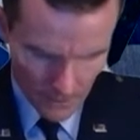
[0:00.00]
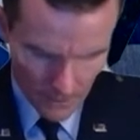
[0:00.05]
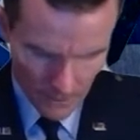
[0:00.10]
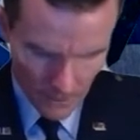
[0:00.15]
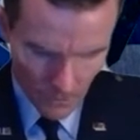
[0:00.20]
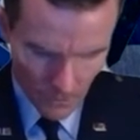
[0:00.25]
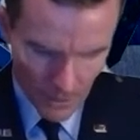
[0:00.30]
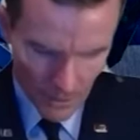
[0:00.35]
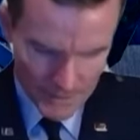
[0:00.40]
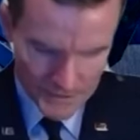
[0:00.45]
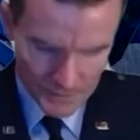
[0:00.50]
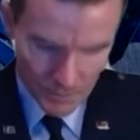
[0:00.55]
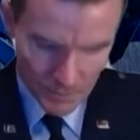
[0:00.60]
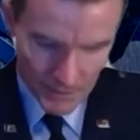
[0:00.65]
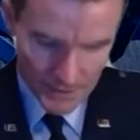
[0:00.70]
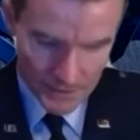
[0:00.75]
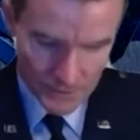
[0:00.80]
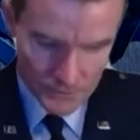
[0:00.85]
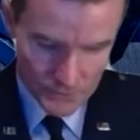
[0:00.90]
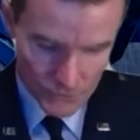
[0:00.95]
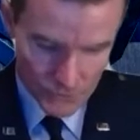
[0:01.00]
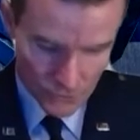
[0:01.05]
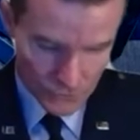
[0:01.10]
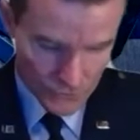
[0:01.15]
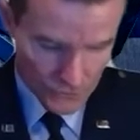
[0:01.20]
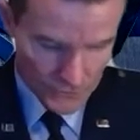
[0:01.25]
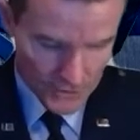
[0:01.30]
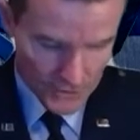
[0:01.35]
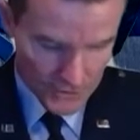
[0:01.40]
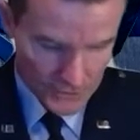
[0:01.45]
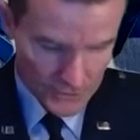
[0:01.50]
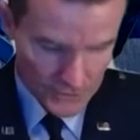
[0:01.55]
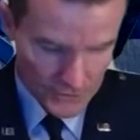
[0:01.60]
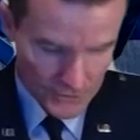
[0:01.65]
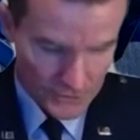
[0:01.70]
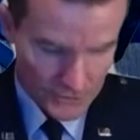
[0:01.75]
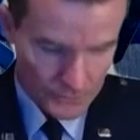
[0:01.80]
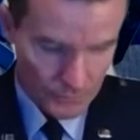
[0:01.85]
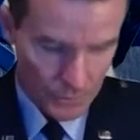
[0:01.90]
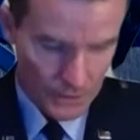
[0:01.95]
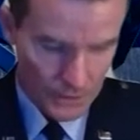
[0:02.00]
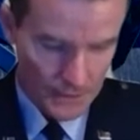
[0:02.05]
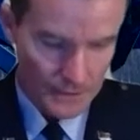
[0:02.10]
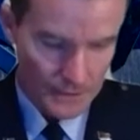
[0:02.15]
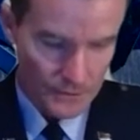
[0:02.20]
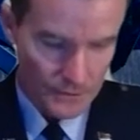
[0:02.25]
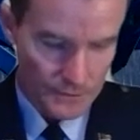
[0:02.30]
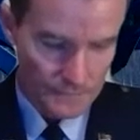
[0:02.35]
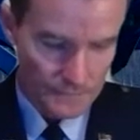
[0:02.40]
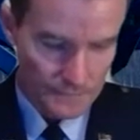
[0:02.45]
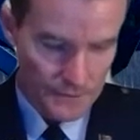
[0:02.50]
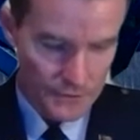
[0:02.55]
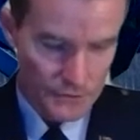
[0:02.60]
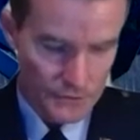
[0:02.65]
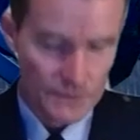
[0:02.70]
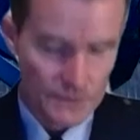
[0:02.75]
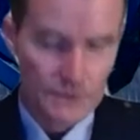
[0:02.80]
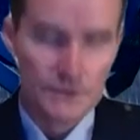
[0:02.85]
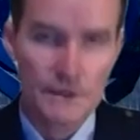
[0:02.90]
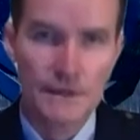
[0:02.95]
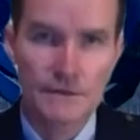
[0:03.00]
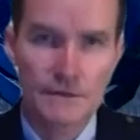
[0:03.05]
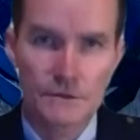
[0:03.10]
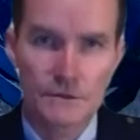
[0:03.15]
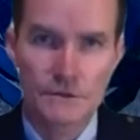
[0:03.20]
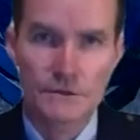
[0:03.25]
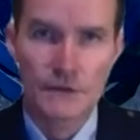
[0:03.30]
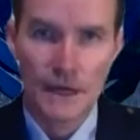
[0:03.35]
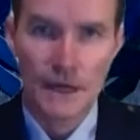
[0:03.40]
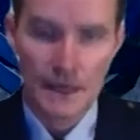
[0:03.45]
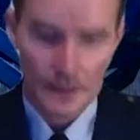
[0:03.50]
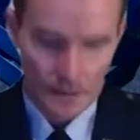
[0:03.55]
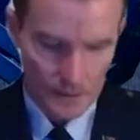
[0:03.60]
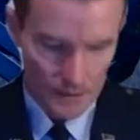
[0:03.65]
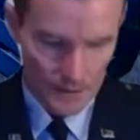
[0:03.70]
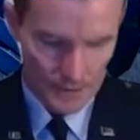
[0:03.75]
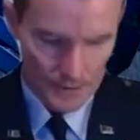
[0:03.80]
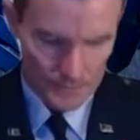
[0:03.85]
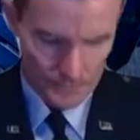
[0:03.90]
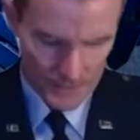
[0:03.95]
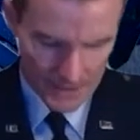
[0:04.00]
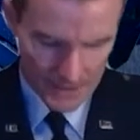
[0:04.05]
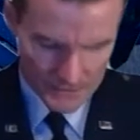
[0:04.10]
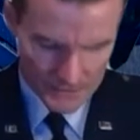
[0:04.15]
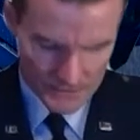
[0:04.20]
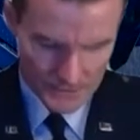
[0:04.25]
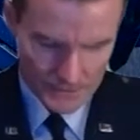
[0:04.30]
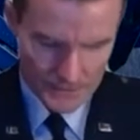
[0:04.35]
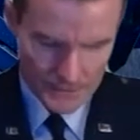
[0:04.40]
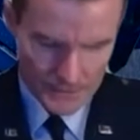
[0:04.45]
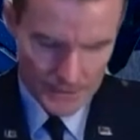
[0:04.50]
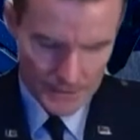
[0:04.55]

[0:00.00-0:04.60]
widespread social tensions, political divisions, and societal unrest.